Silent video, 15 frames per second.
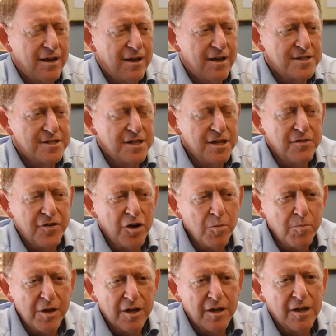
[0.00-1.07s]
Instead of
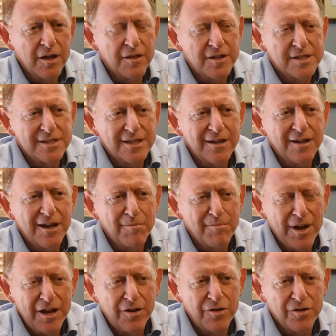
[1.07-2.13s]
helping her, the stent had
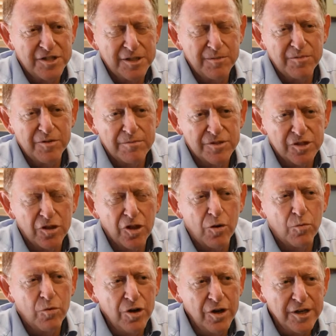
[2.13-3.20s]
made her symptoms a lot
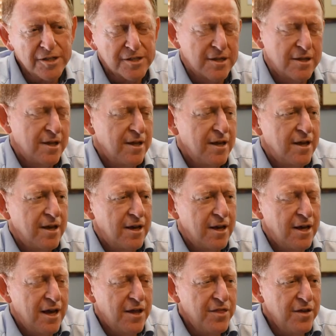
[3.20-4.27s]
worse.
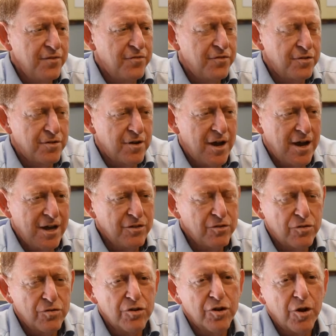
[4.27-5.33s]
And therefore I
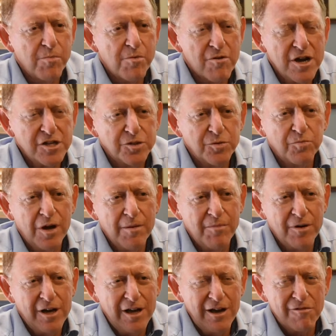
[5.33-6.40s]
undertook an operation
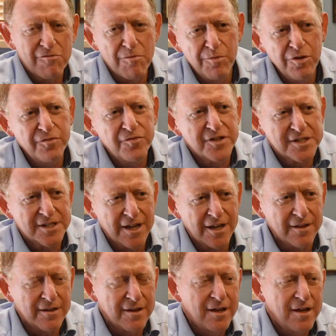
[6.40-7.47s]
whereby I removed the
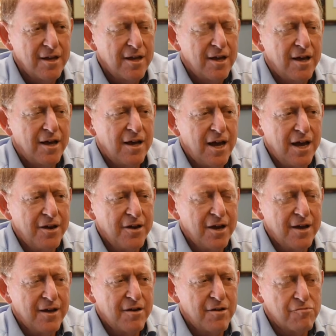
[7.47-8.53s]
stent and
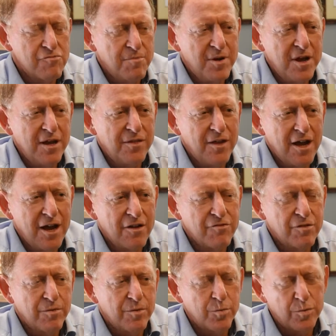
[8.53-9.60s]
I repaired the
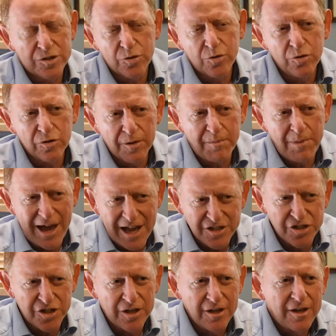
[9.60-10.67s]
artery with what's called a patch.